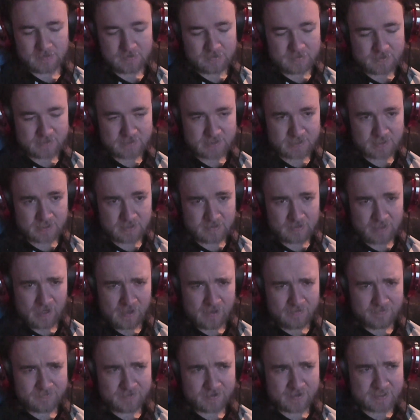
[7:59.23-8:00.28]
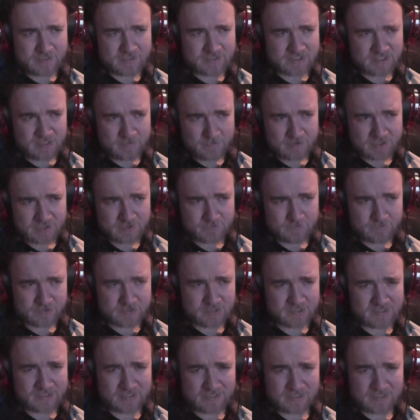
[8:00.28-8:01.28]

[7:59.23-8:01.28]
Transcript: So yeah, thank you so much for watching, thank